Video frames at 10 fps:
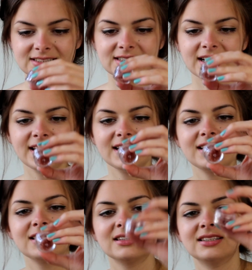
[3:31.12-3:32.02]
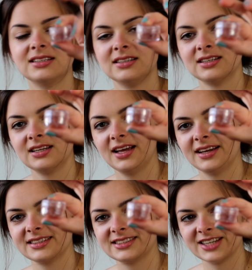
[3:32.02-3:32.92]
Tiny little
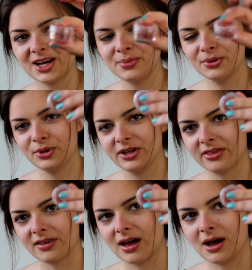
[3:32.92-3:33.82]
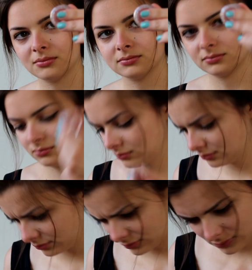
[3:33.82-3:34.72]
tub with
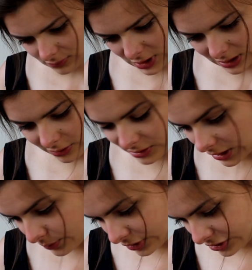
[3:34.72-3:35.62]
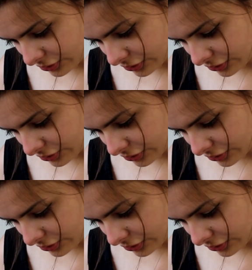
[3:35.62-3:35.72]
yeah, it looks like body